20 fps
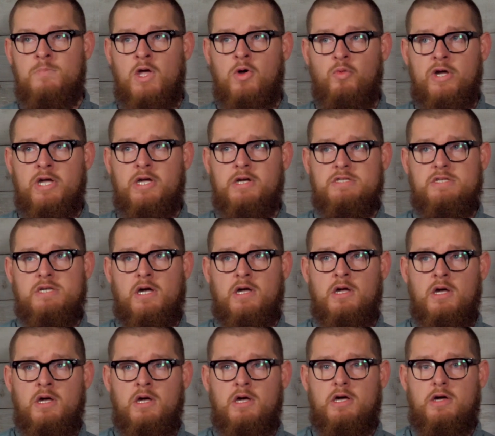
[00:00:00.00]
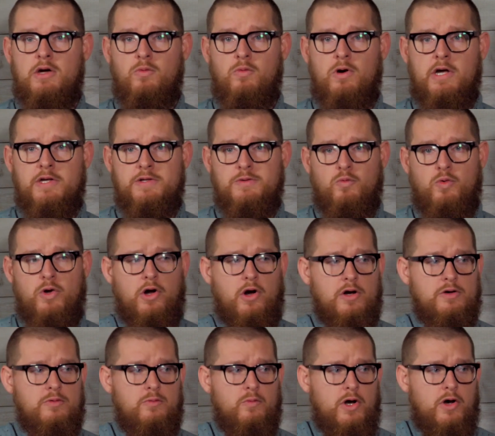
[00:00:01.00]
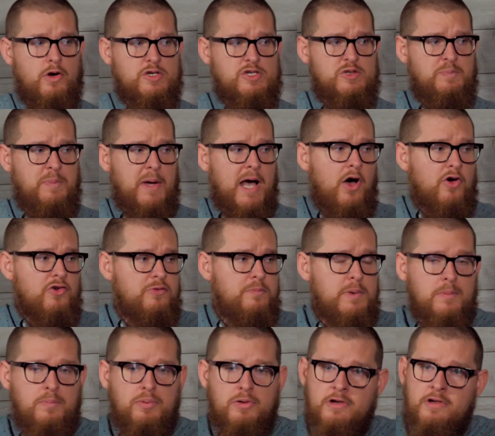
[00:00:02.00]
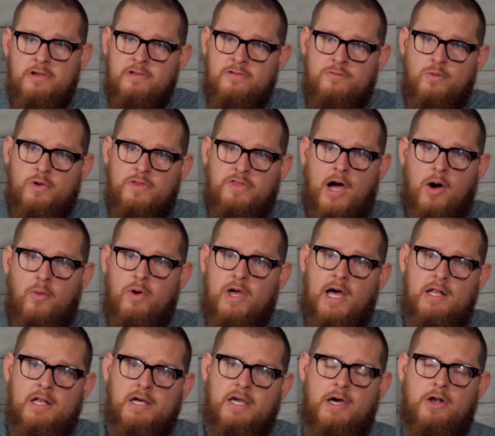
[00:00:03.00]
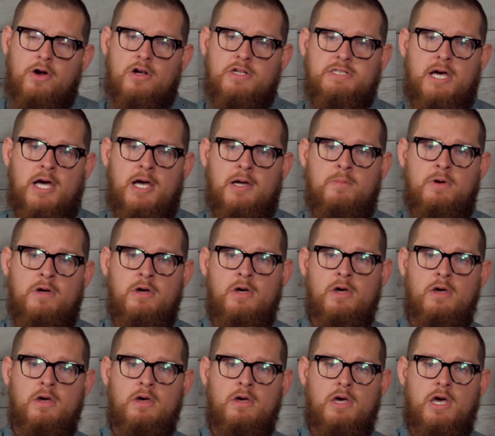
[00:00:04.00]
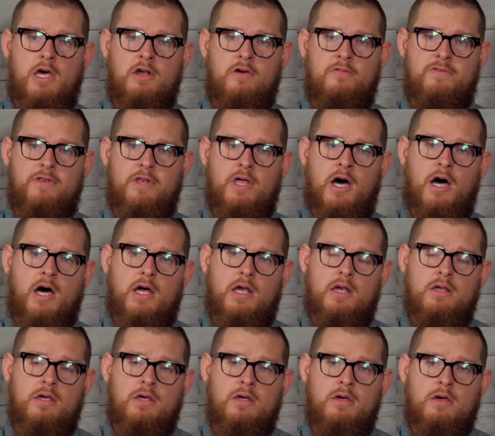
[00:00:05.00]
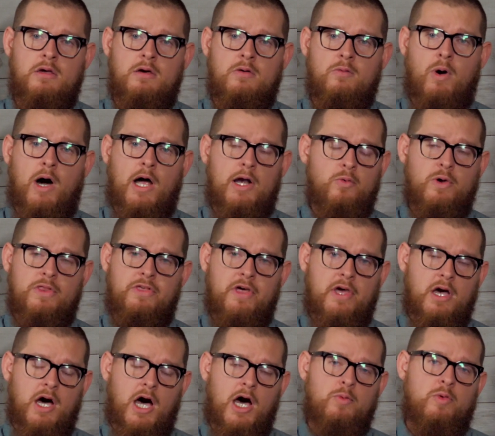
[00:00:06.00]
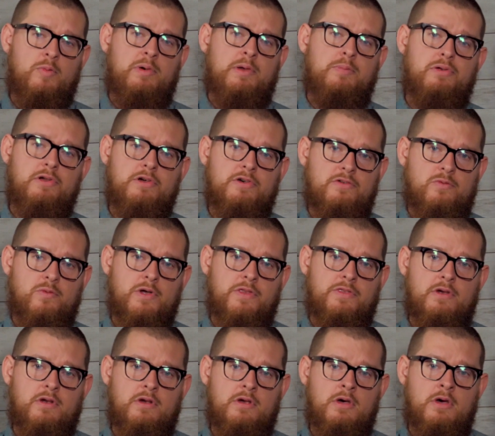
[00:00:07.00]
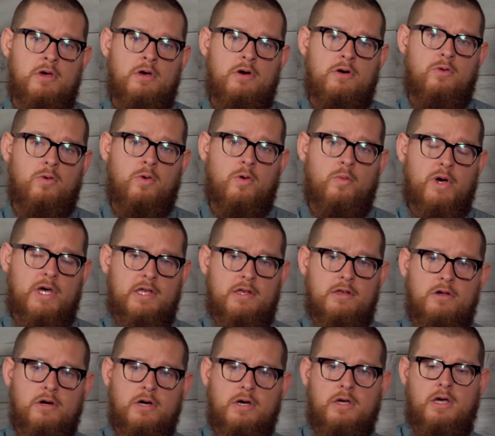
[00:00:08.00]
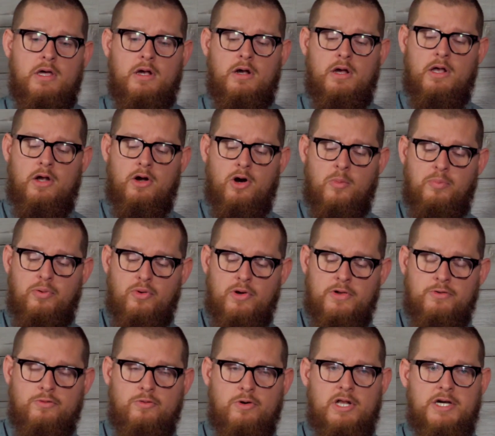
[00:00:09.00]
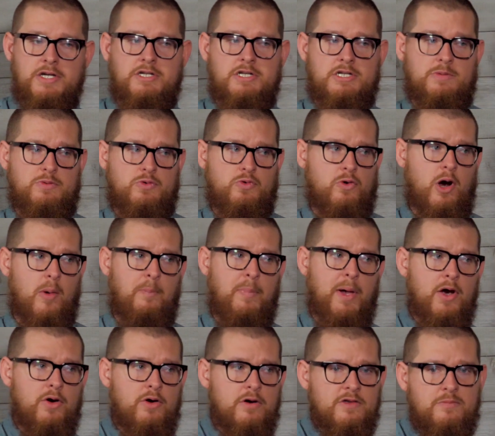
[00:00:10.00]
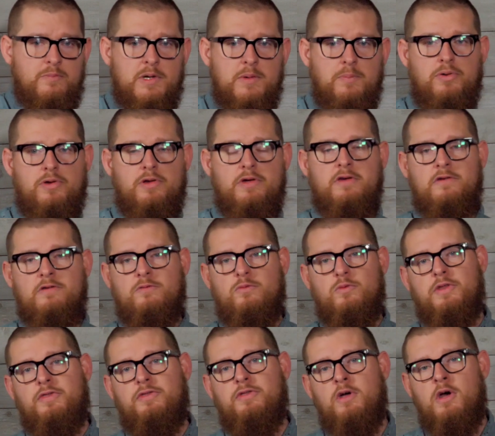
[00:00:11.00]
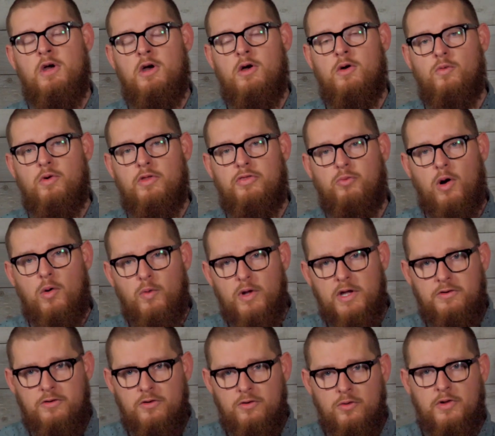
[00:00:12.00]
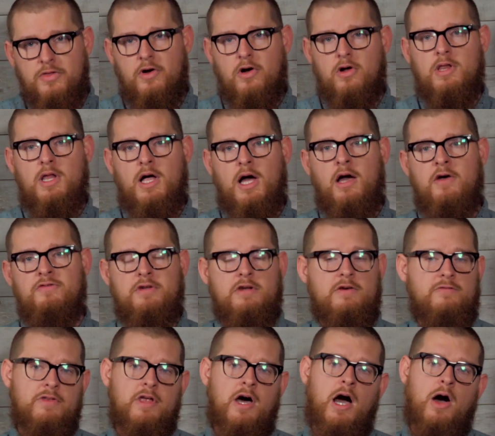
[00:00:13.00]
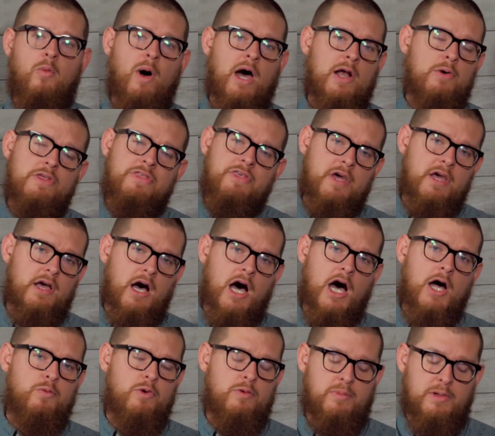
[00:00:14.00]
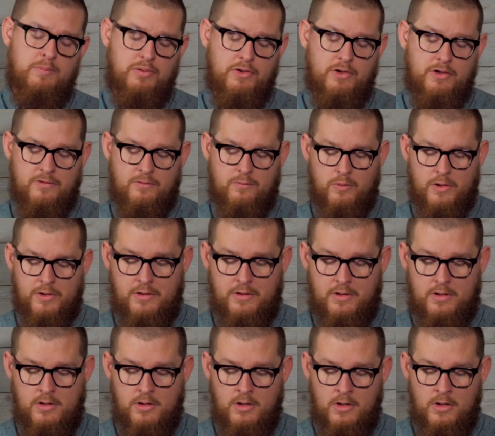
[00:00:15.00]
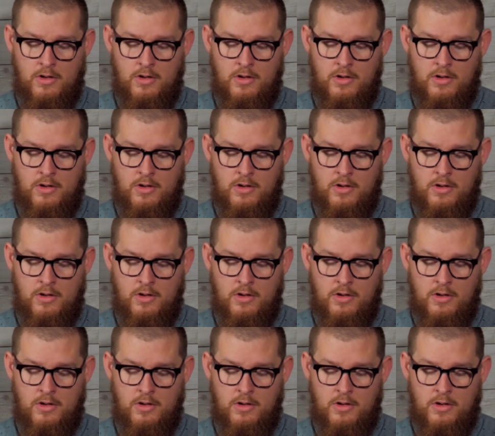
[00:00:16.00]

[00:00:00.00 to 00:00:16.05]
and we could say, it, it, would, our, would our spouse be pleased with how we allocate our time? And if not, why do we think God would be pleased with it? Or we can look at, at our parental relationships. Would our parents be pleased with, with what we do with our lives? And if not, why do we think God would be pleased it?